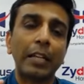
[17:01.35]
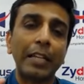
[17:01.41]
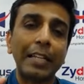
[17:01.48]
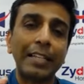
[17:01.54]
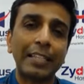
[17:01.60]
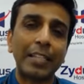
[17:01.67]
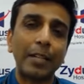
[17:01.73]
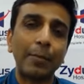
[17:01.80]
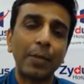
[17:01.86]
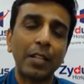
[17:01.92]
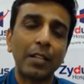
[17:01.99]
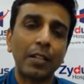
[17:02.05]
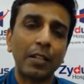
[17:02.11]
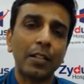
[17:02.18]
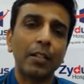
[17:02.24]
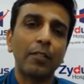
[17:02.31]

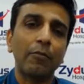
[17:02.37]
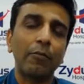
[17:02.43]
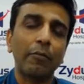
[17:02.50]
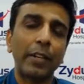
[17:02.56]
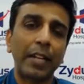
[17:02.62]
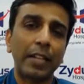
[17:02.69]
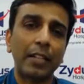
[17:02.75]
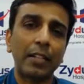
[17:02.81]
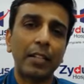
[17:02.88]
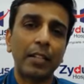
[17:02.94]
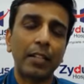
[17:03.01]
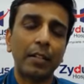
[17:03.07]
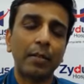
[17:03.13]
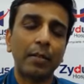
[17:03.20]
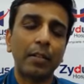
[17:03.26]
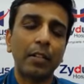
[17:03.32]
ischemic, where
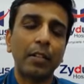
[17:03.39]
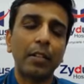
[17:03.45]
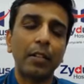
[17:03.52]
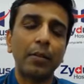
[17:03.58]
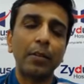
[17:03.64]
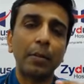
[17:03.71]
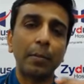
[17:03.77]
the